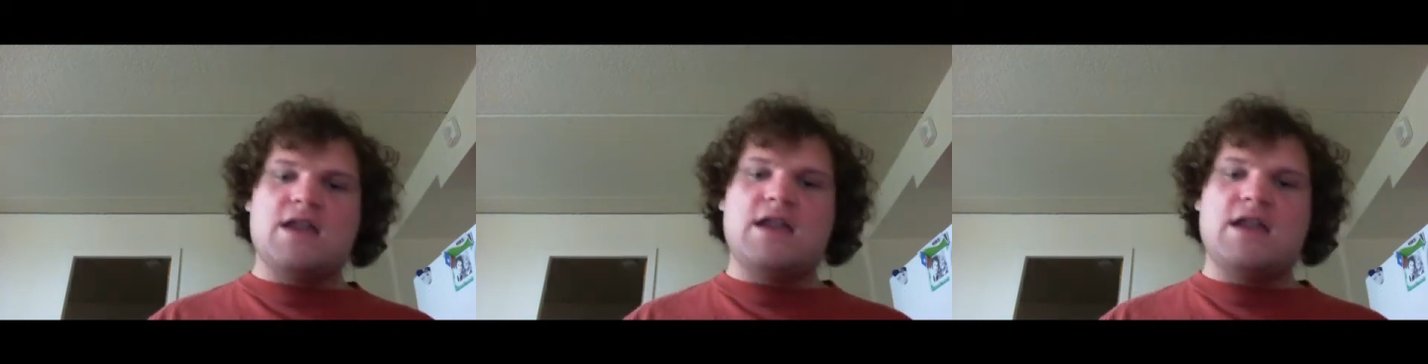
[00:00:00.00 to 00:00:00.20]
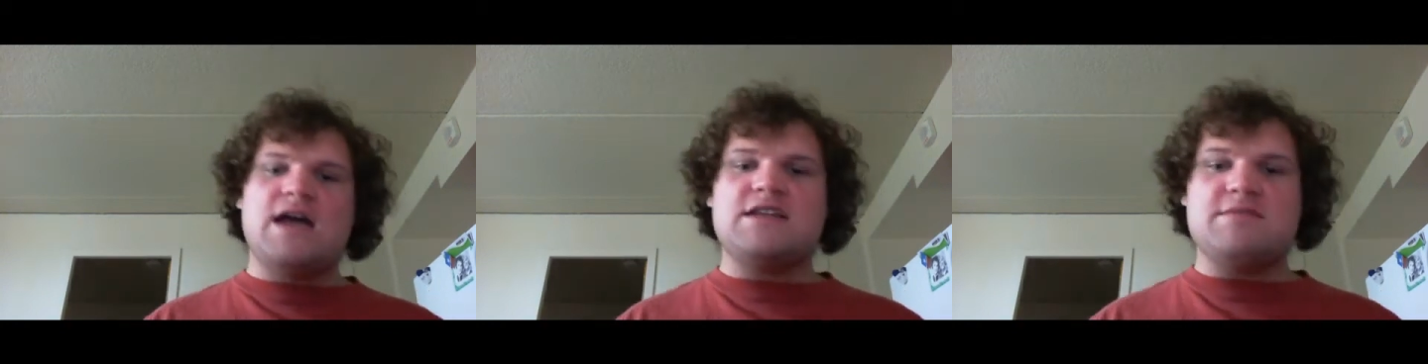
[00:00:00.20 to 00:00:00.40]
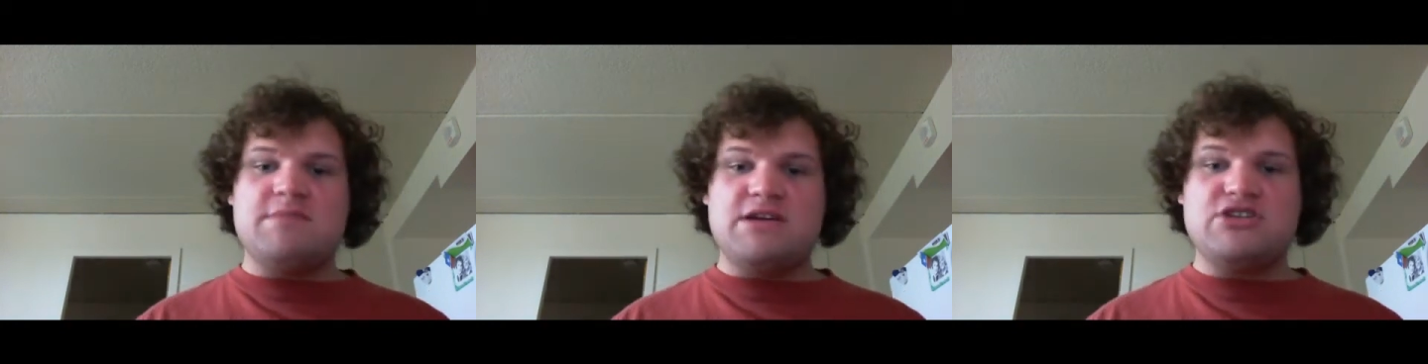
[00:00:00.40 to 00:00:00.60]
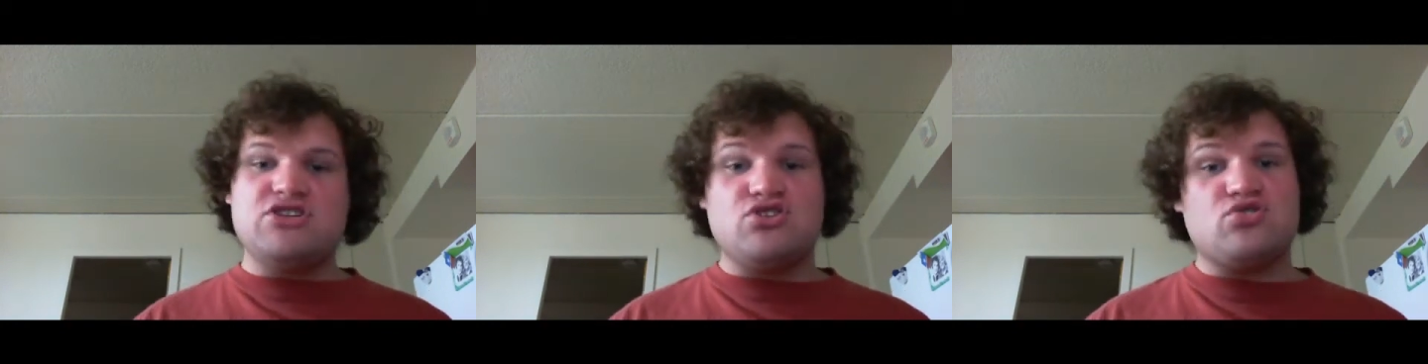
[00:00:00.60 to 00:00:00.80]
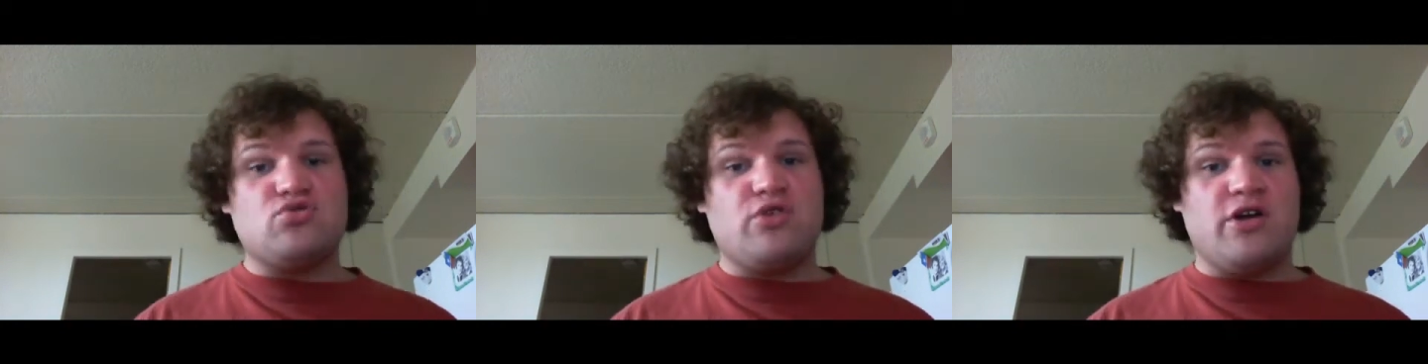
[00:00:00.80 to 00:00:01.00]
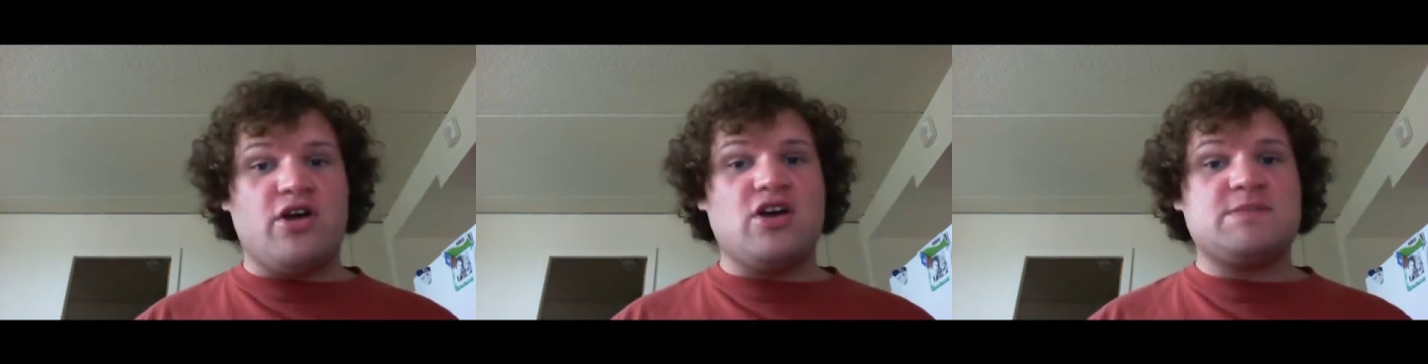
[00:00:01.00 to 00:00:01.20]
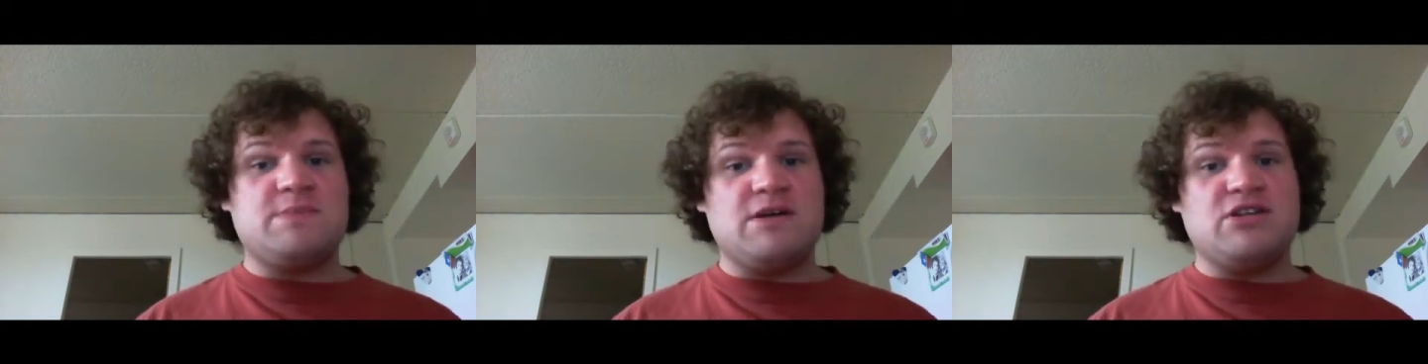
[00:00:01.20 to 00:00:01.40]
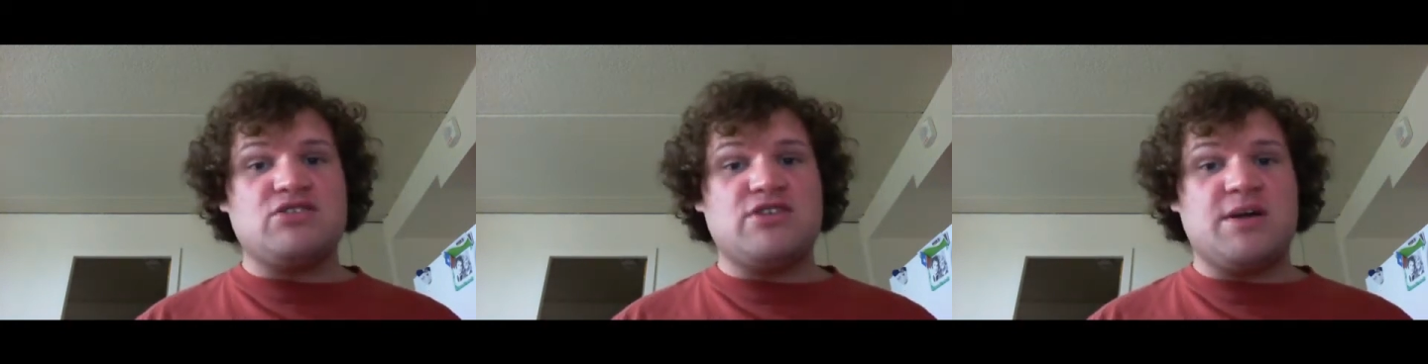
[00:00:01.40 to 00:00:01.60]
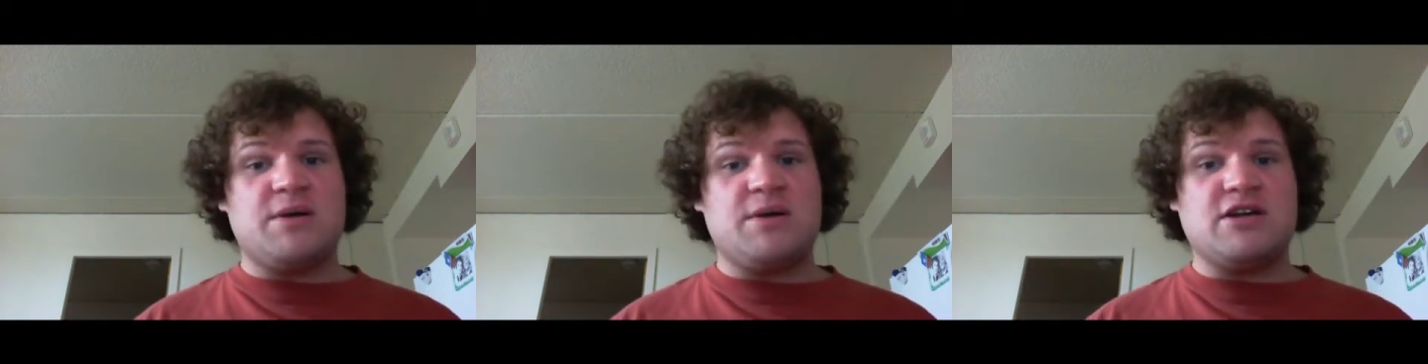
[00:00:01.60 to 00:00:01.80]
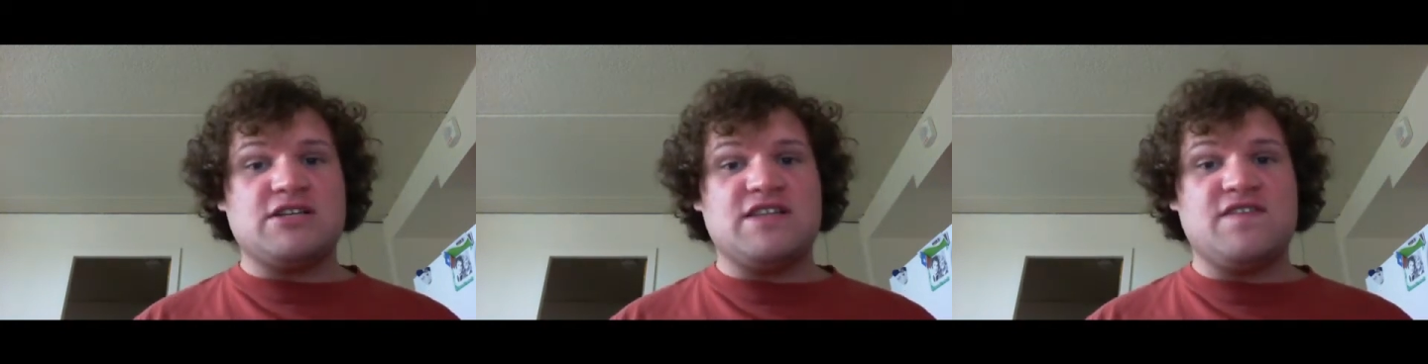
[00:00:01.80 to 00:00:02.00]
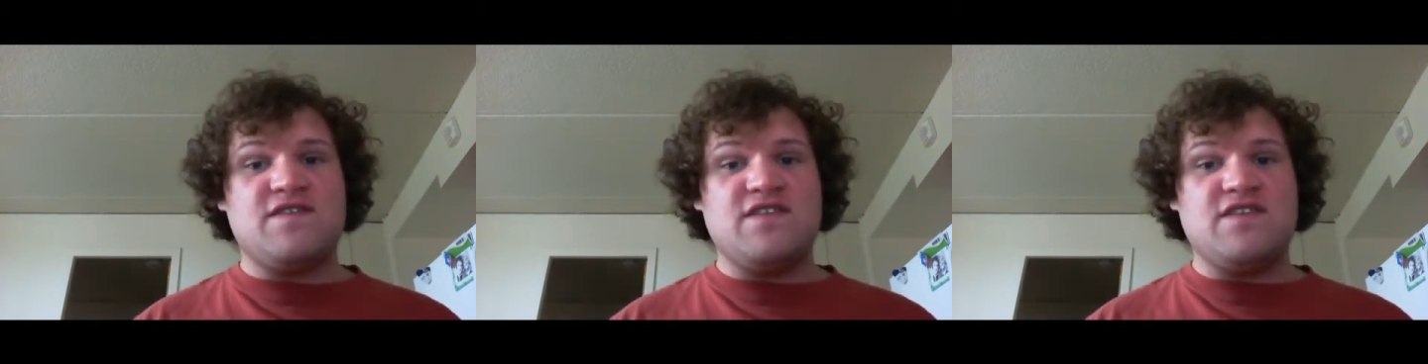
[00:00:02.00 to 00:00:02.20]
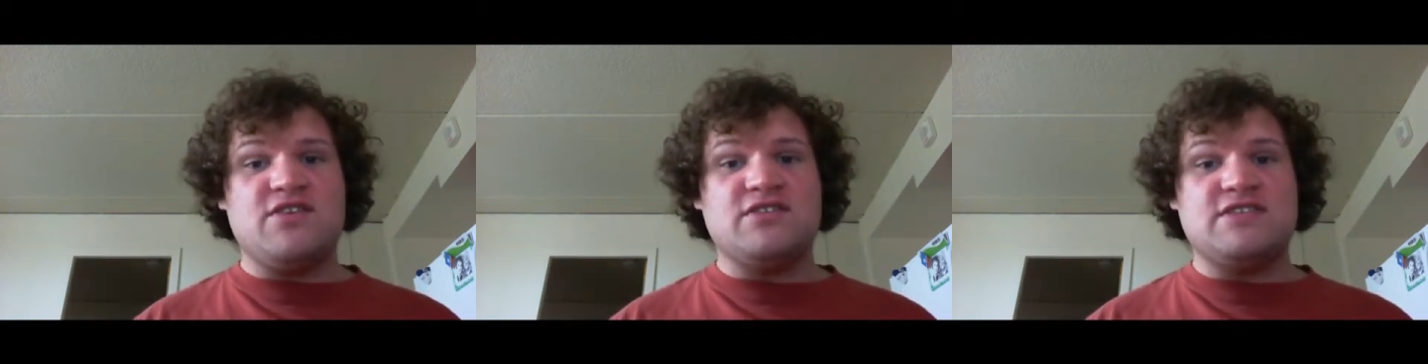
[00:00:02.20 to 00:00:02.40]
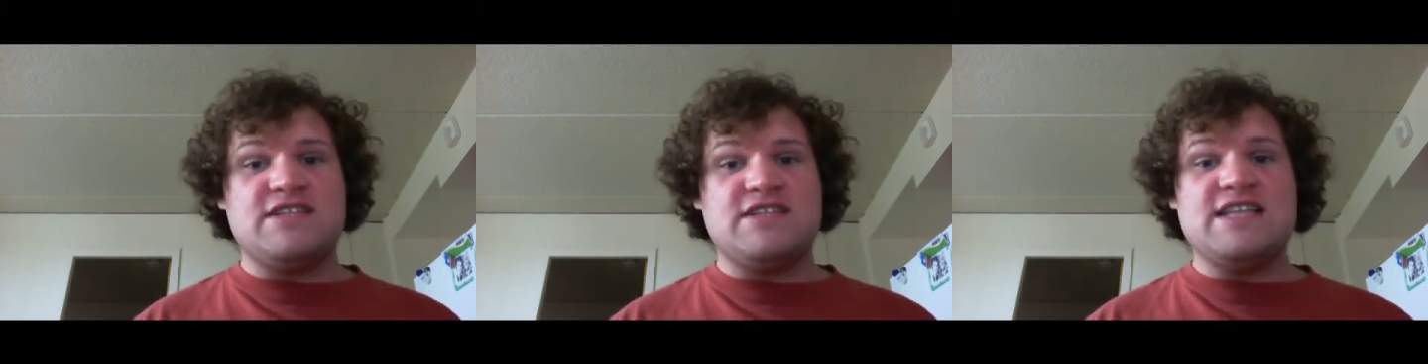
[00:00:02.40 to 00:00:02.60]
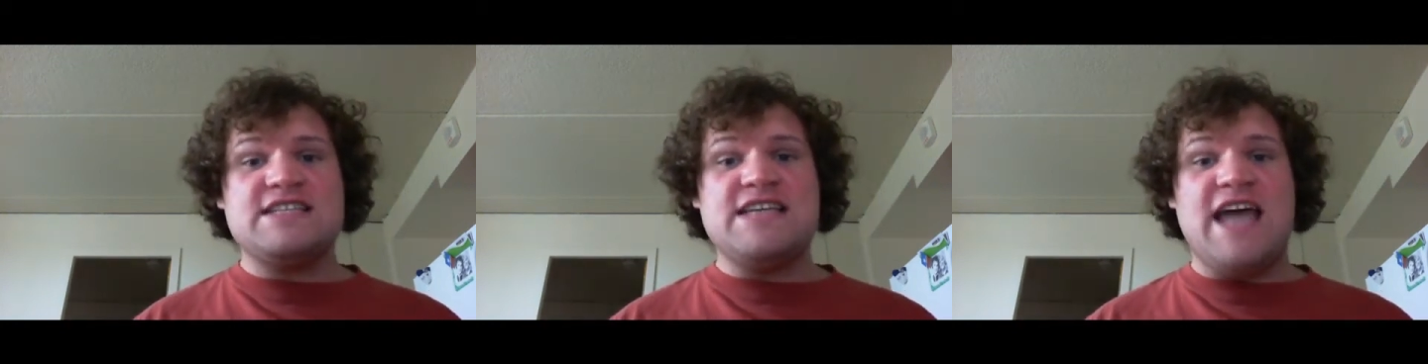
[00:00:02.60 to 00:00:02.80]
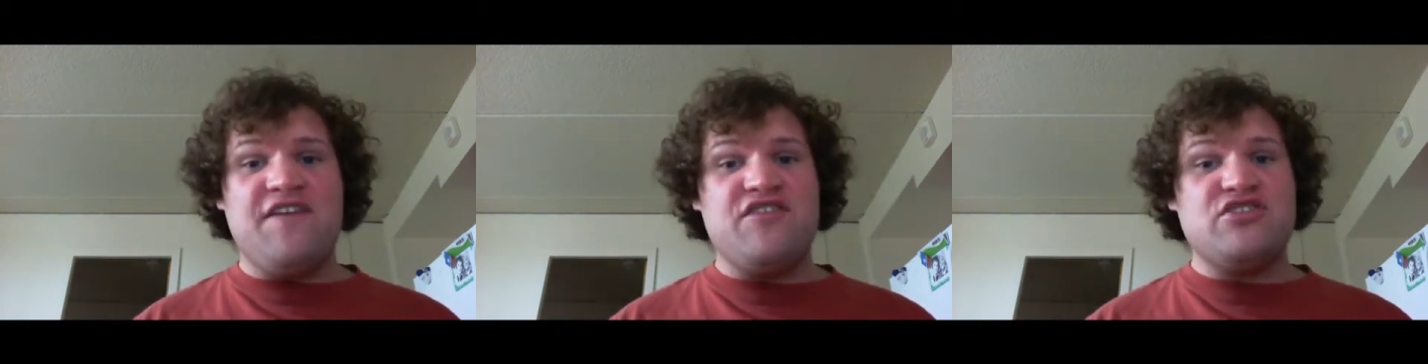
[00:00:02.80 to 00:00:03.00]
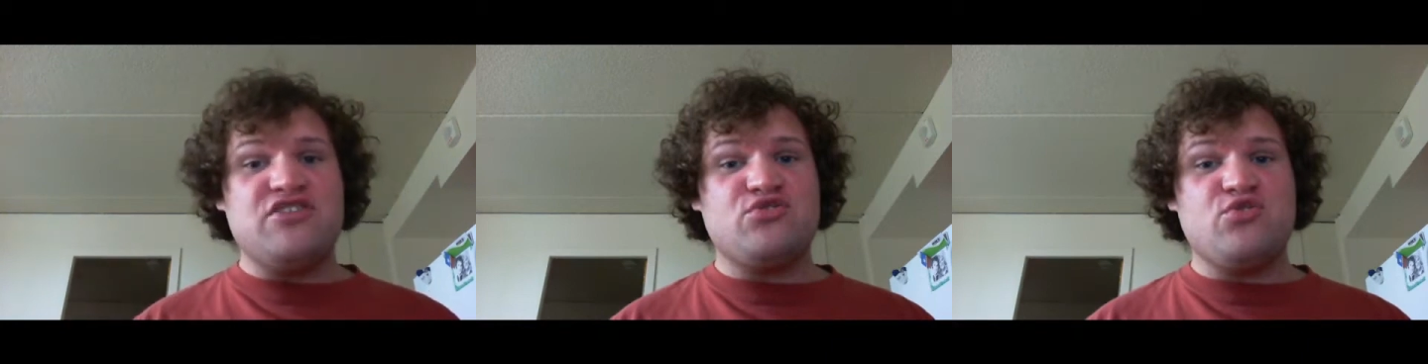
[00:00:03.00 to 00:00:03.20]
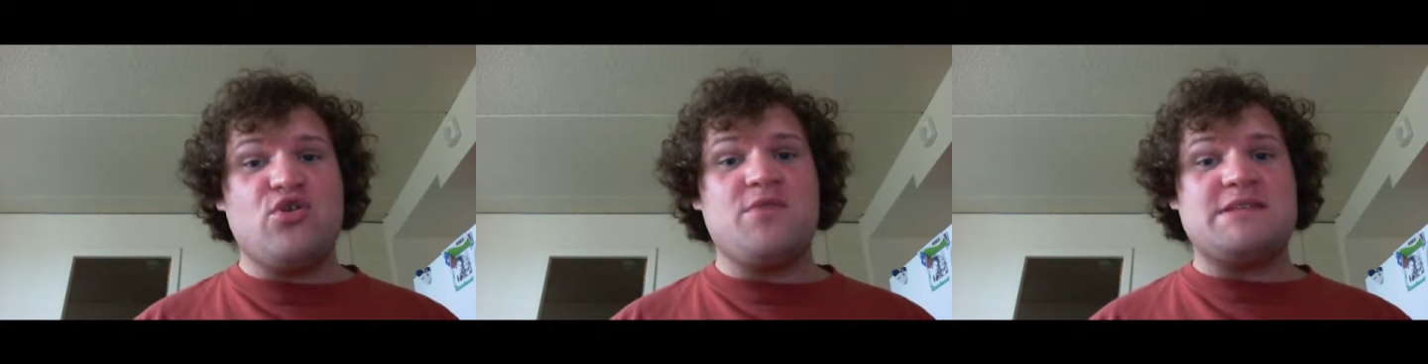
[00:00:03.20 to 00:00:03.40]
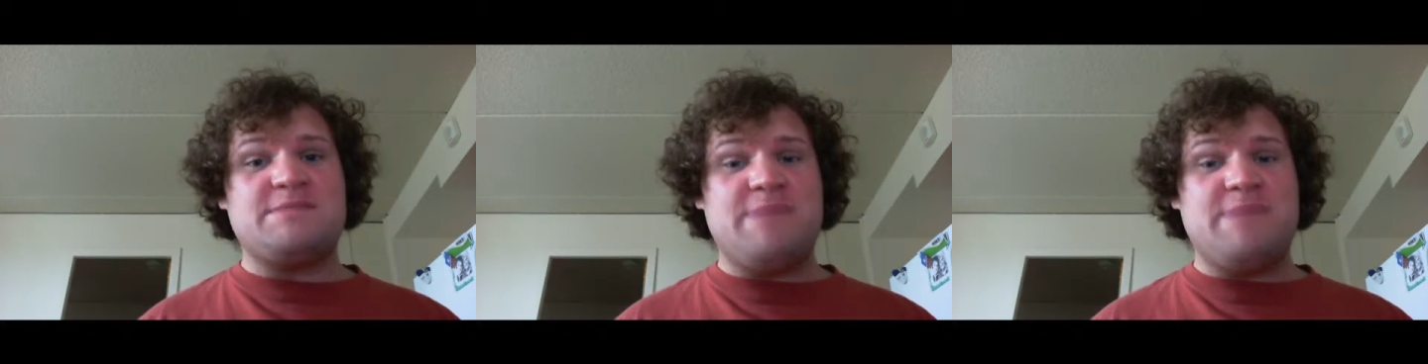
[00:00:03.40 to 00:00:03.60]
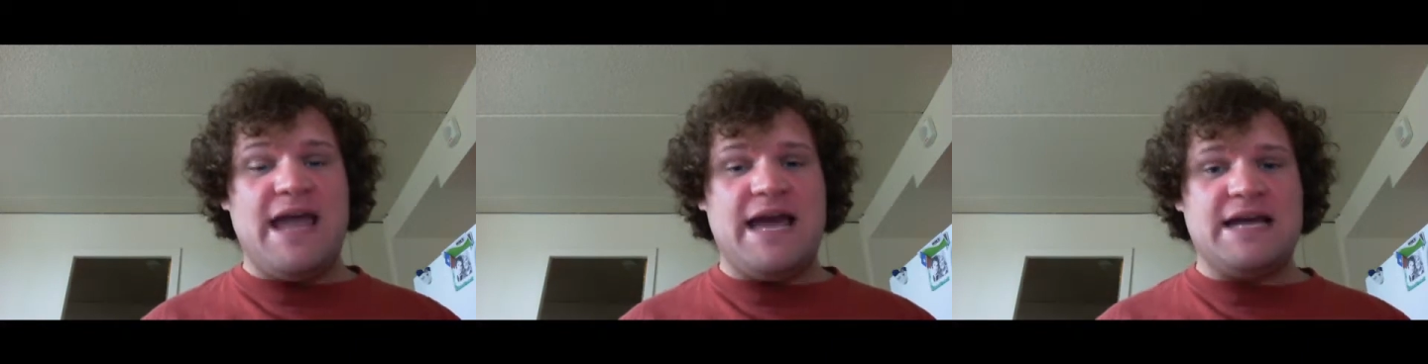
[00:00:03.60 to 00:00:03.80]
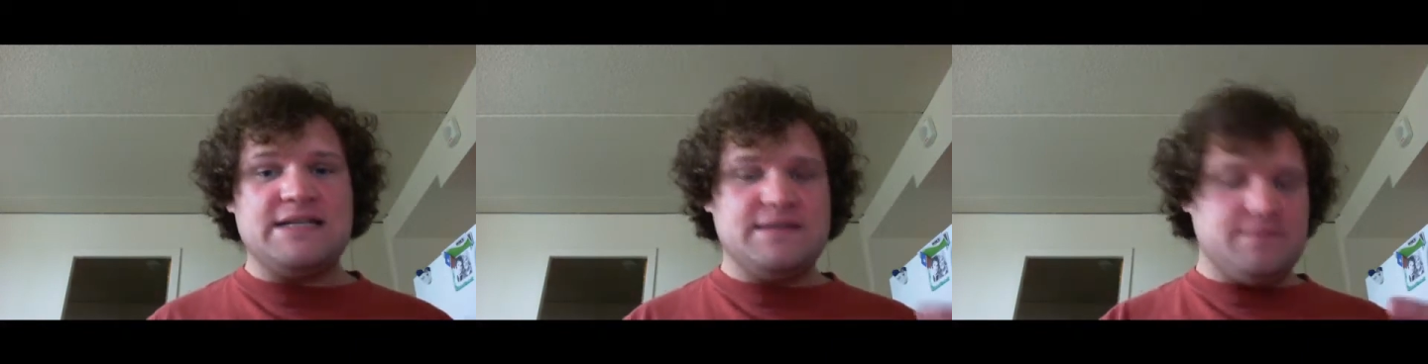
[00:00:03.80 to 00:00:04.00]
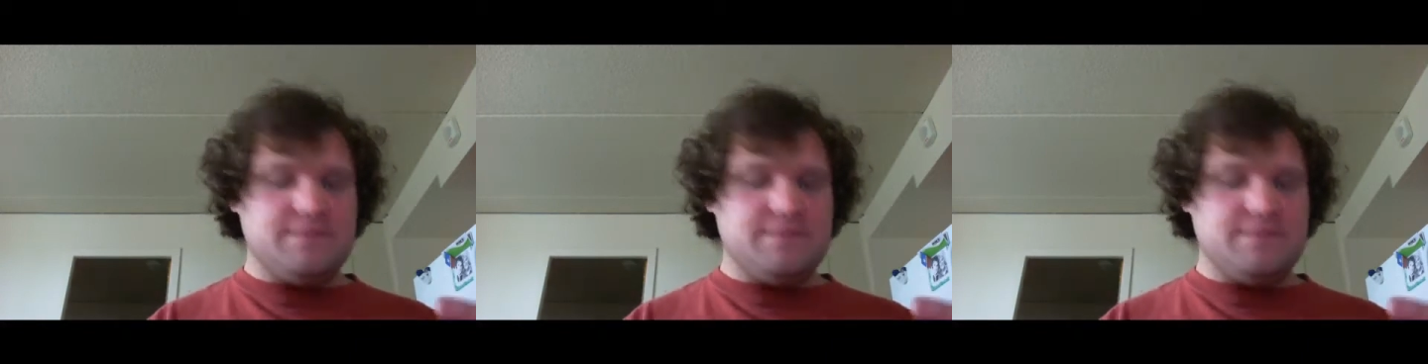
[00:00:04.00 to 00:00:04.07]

Not to mention destroying all spell and trap cards on the field, since Heavy Storm is banned.